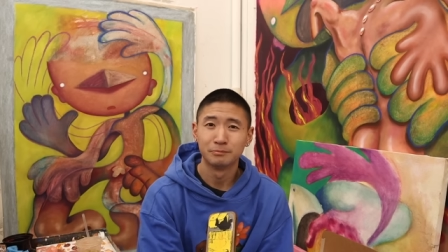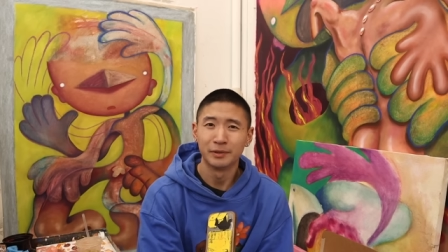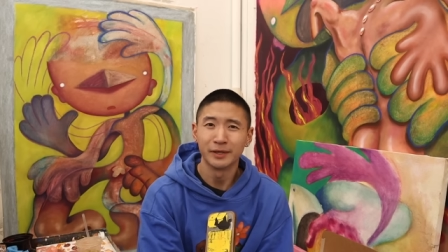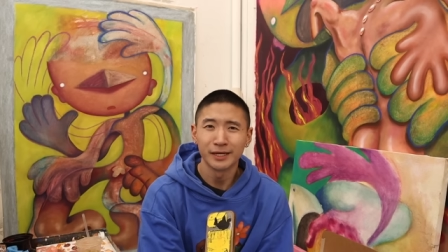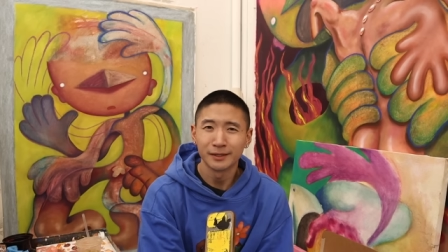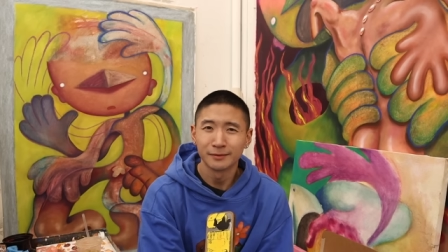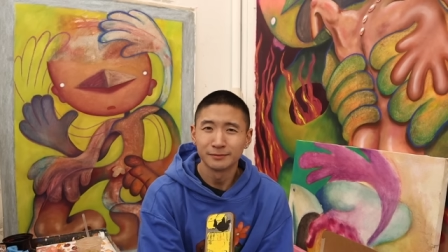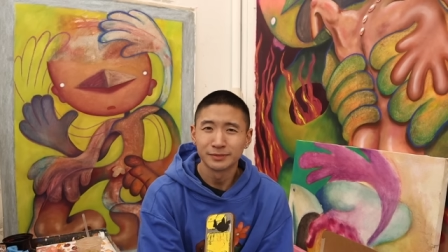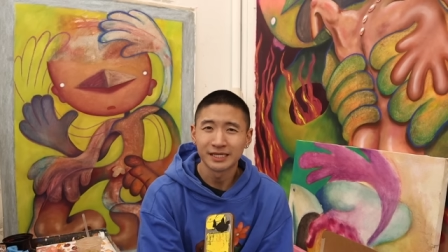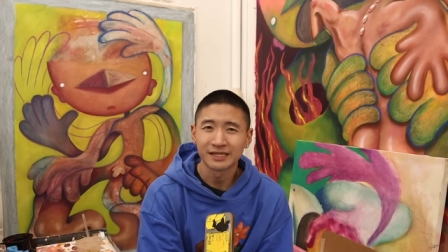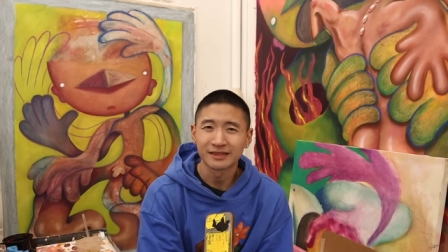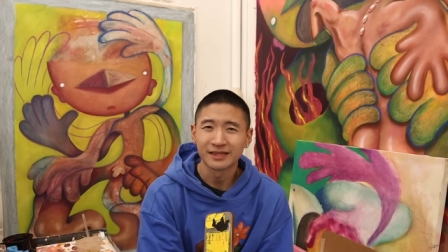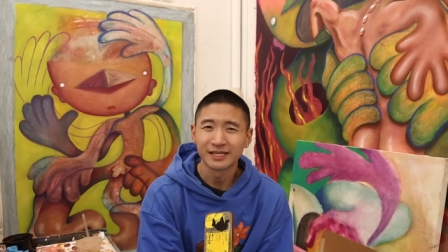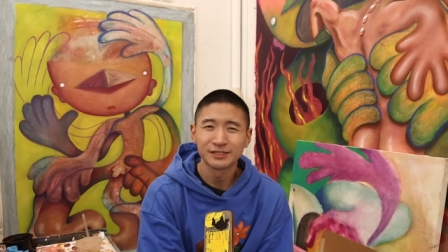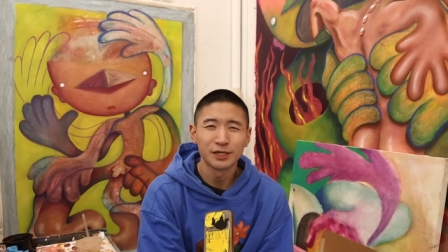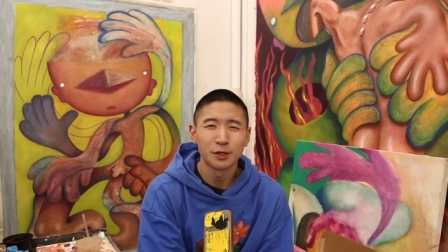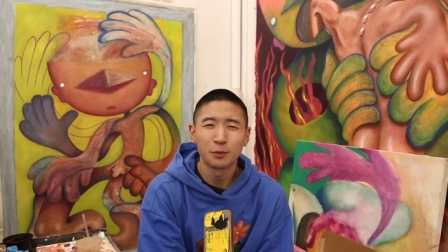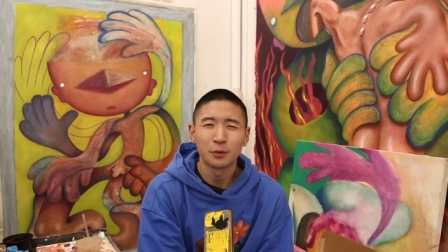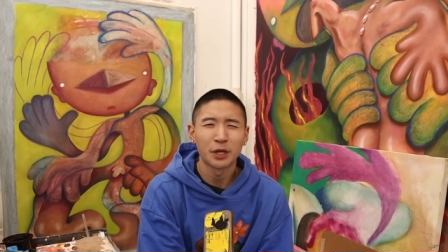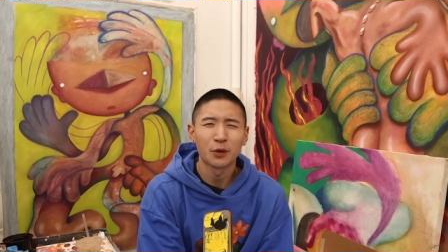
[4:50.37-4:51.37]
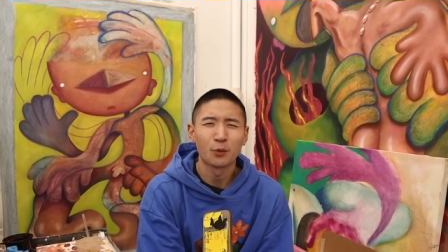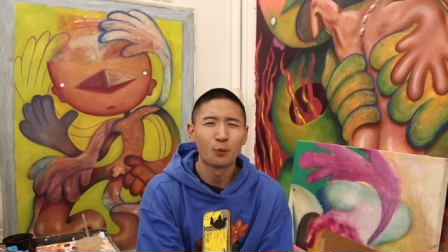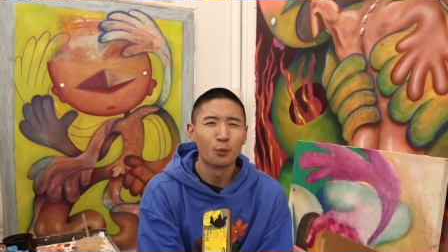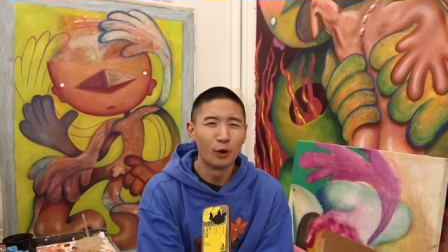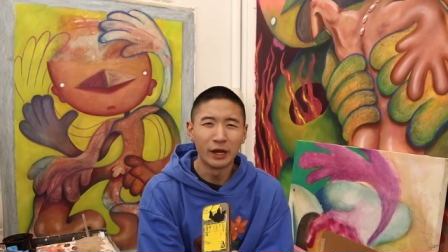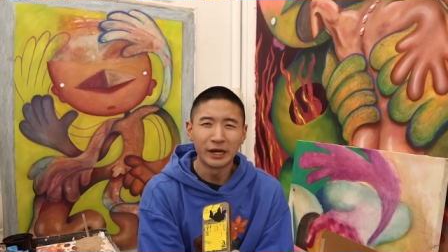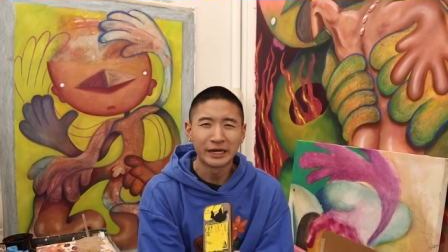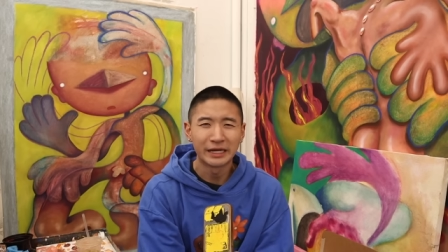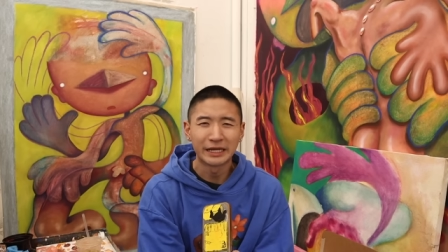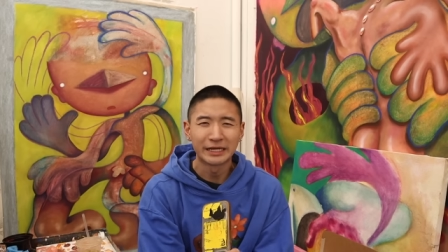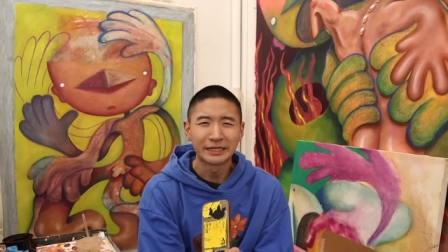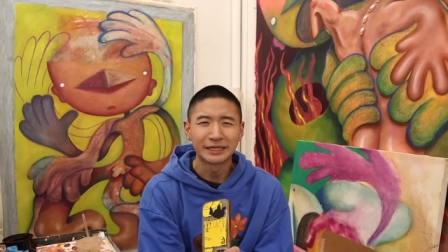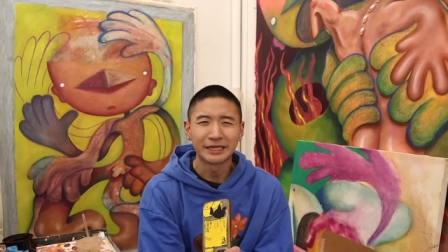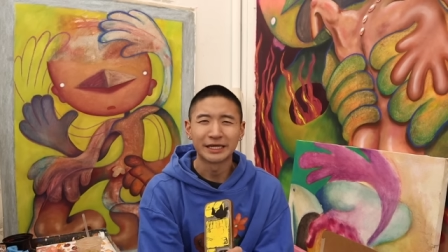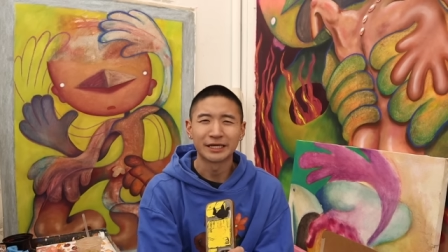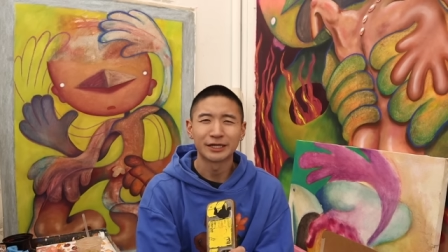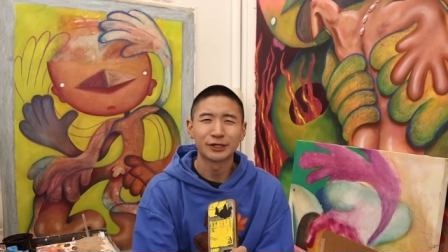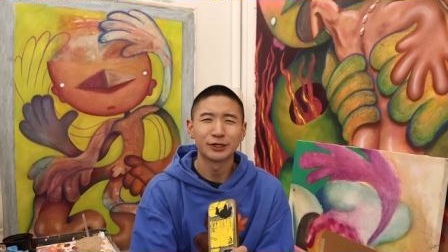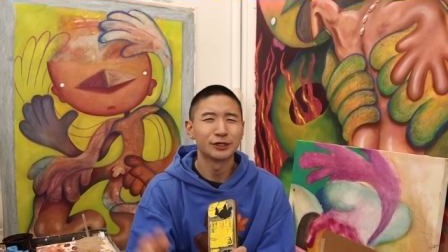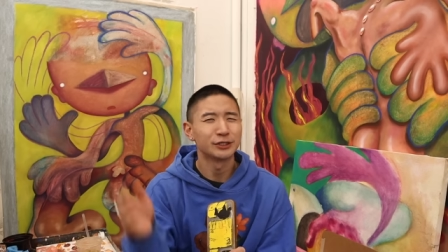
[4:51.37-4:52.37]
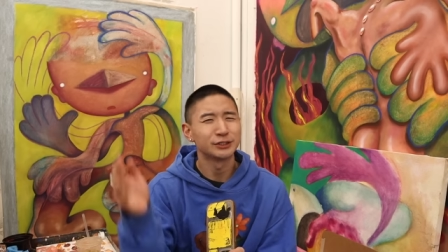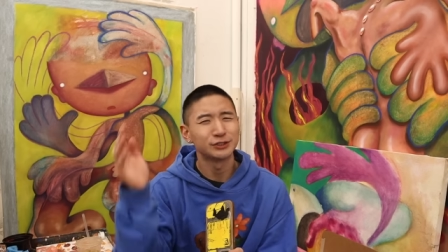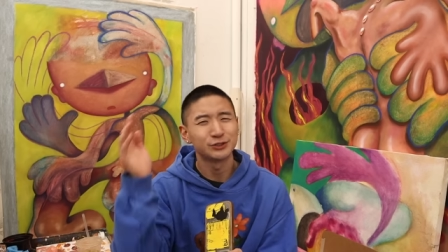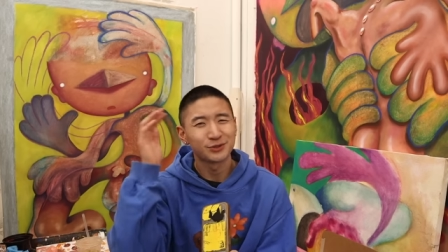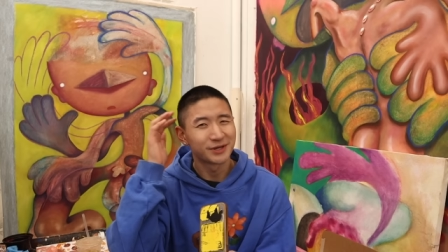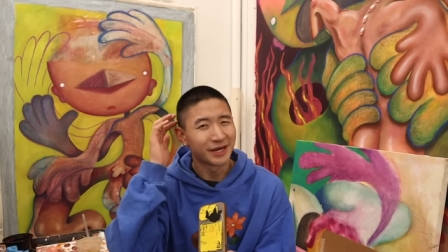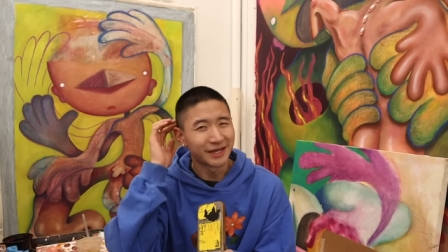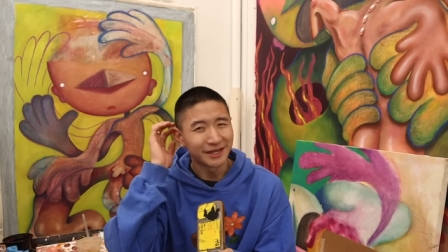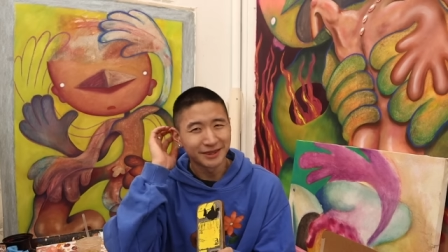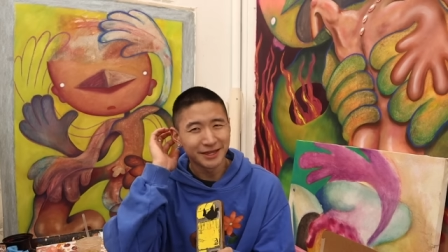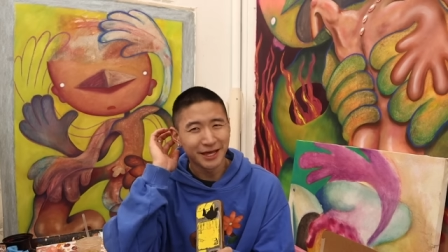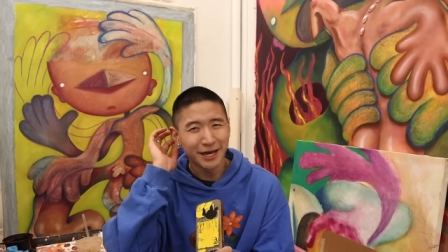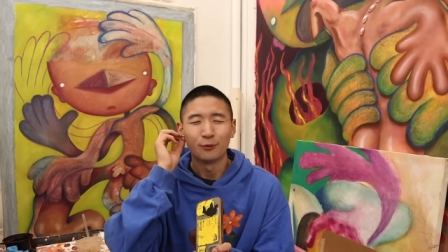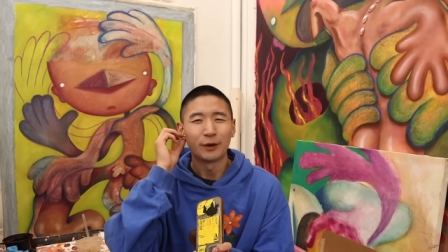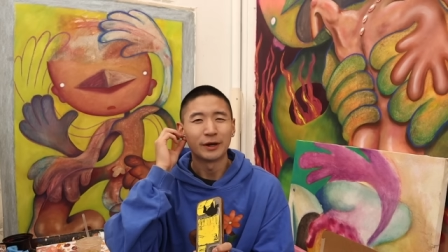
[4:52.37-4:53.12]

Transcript: babe, like that's not what I wanted. Like, couldn't you get that?